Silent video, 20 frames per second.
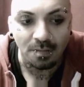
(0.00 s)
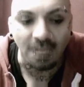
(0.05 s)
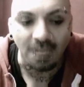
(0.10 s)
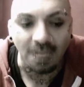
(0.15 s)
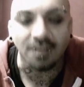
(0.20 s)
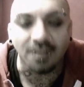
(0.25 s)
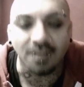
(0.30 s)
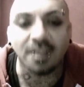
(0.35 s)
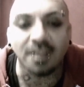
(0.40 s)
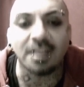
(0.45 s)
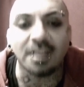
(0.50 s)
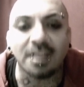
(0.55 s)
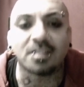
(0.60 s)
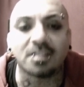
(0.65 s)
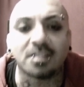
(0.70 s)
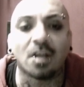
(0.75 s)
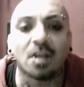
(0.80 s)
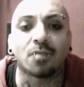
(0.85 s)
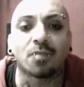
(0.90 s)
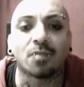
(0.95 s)
And you think that's
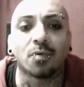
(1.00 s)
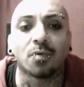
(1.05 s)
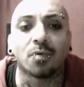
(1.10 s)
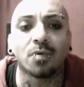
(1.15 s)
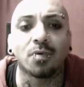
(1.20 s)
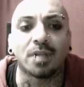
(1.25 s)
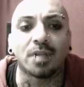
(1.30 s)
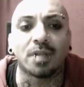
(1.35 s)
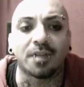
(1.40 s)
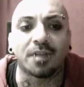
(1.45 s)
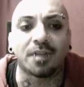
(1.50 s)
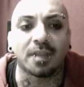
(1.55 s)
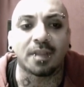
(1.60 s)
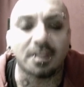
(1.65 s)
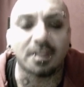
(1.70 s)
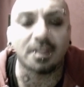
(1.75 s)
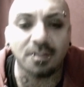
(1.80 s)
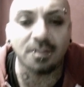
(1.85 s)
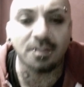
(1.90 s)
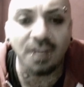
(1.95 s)
not rude? I think
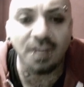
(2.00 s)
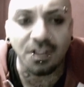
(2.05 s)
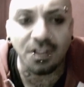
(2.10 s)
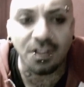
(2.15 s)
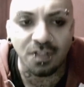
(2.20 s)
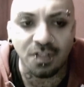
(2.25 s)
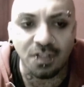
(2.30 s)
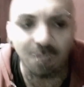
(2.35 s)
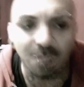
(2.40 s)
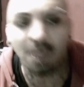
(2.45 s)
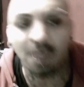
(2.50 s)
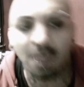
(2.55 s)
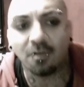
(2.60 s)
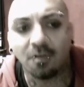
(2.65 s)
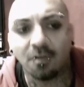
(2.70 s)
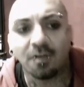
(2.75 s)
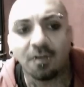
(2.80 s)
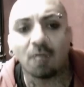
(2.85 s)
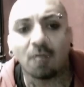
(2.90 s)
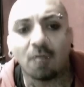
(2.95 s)
that's very disrespectful.
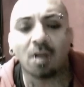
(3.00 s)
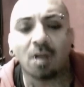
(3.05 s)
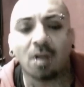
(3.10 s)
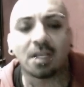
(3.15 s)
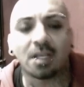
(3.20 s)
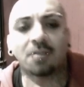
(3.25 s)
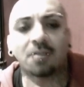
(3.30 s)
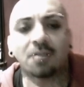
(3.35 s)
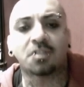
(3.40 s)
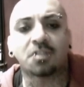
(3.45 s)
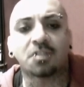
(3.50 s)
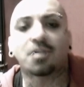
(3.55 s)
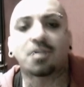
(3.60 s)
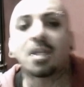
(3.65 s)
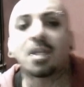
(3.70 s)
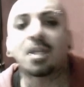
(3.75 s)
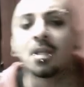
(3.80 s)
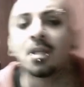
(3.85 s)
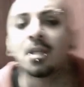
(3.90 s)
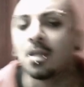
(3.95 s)
If I walk down the
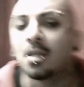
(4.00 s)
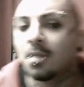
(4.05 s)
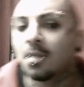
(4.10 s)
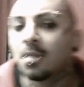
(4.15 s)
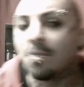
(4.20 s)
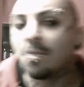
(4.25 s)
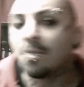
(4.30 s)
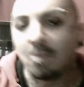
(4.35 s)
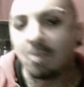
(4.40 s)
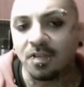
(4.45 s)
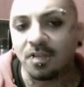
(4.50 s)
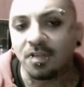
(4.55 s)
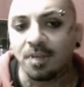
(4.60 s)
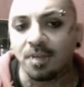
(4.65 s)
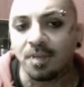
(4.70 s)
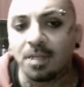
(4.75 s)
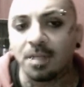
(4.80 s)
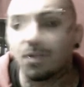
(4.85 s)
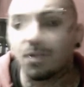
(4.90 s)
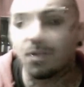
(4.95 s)
street,
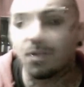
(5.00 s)
somebody's